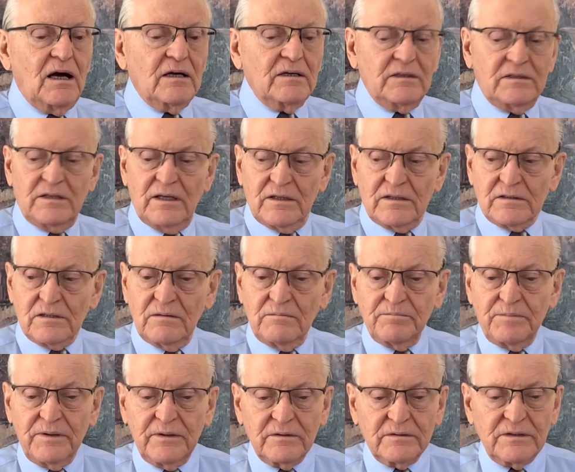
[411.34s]
You take
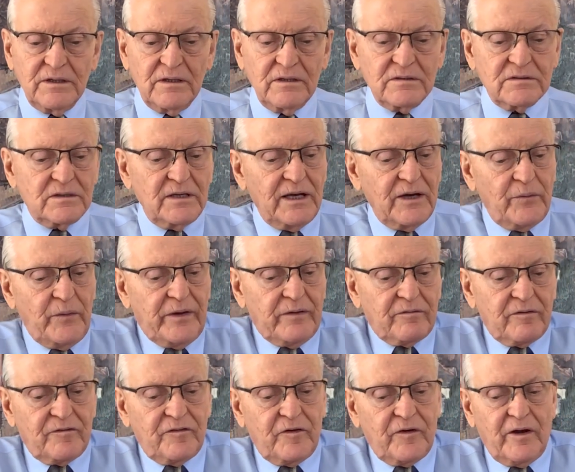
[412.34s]
some pills, you could stay awake
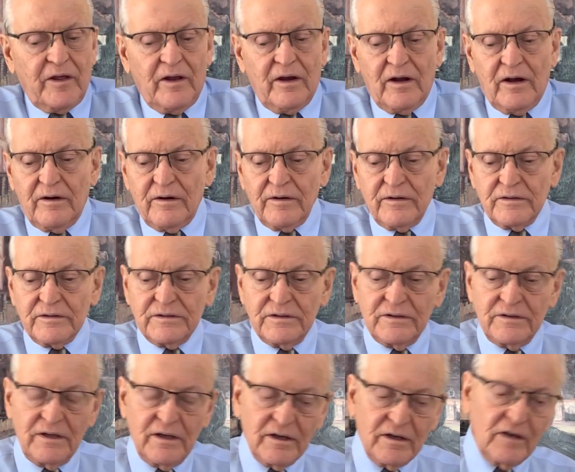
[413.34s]
for 48 hours.
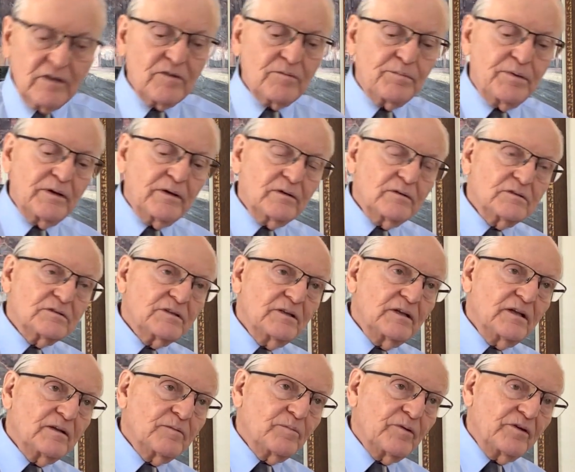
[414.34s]
You take other pills
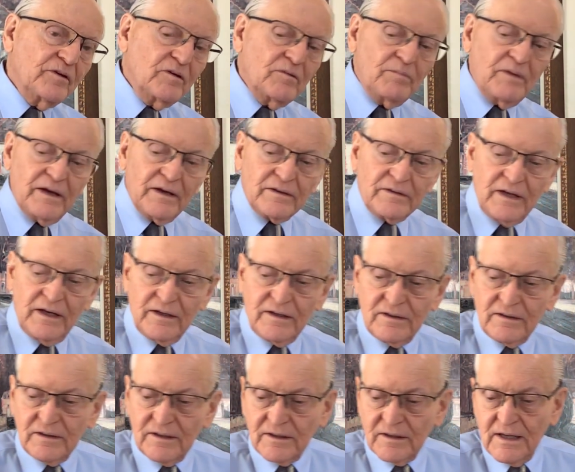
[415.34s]
and they'd bring you back
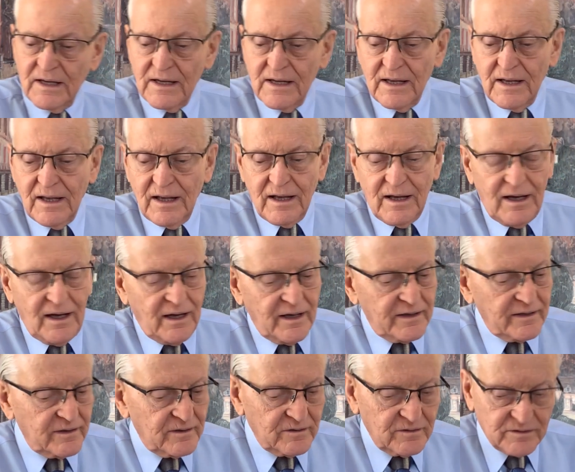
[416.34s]
down. And
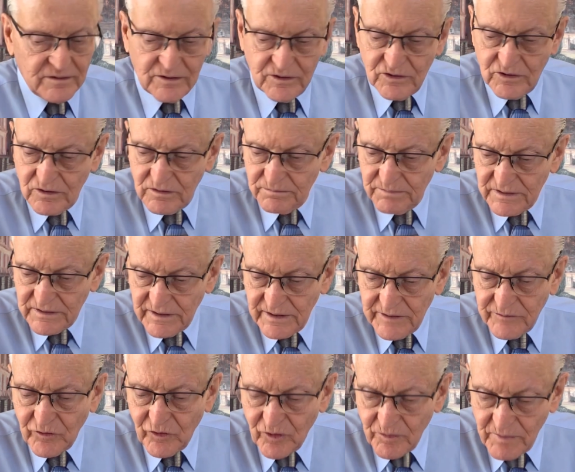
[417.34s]
I don't know. But
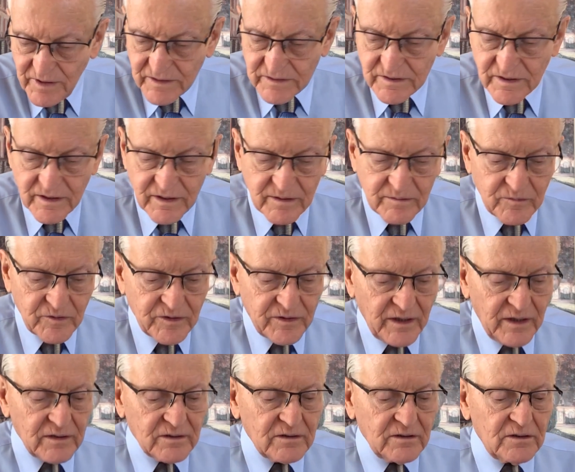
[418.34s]
then we were mixing them with
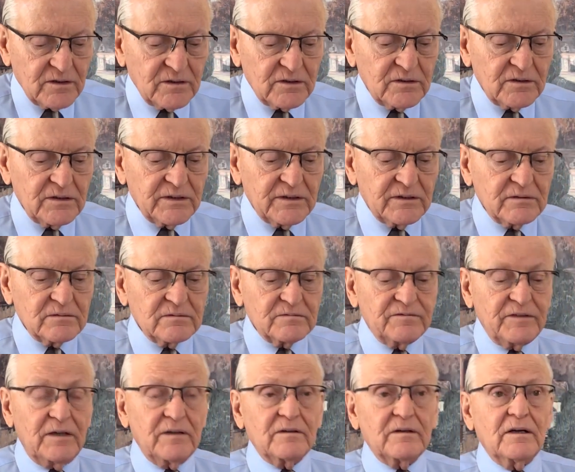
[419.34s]
alcohol and
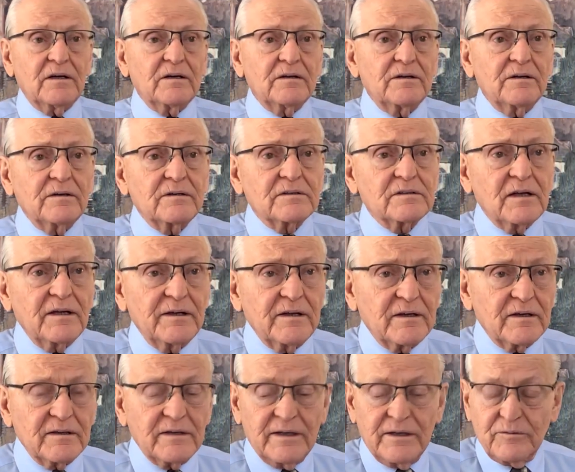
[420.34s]
found out years
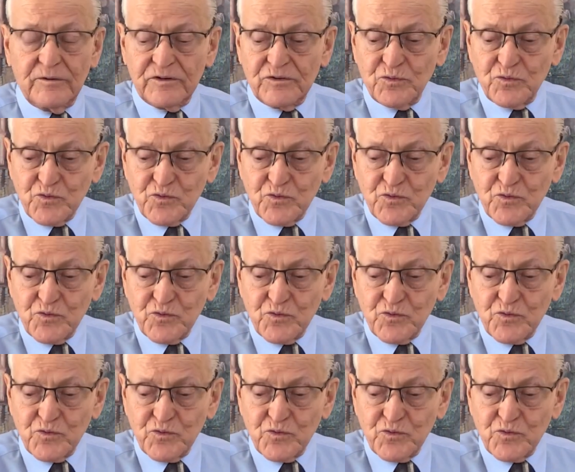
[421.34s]
later that was